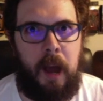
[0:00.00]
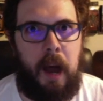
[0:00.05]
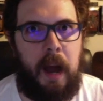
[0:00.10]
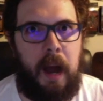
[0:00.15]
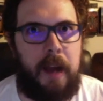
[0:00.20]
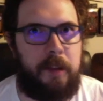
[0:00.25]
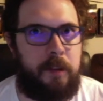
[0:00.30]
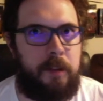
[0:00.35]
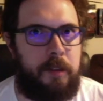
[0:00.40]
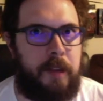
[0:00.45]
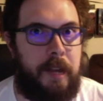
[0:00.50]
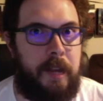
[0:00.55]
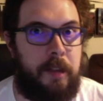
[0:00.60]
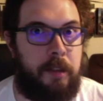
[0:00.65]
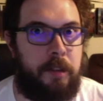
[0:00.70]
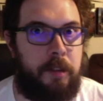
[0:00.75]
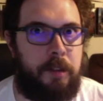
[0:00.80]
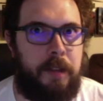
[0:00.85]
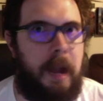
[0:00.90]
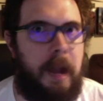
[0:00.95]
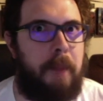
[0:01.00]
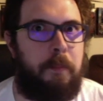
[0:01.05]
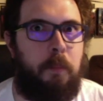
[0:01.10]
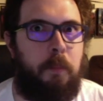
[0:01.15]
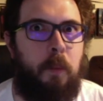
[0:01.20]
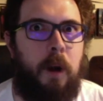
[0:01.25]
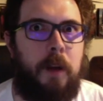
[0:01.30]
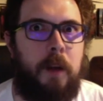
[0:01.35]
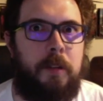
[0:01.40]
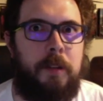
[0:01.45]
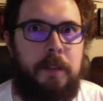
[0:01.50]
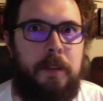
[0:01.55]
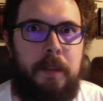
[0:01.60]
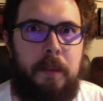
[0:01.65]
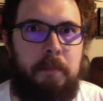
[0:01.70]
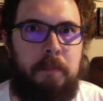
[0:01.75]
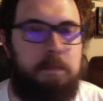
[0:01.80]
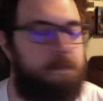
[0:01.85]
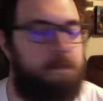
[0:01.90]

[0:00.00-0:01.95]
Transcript: I stopped watching them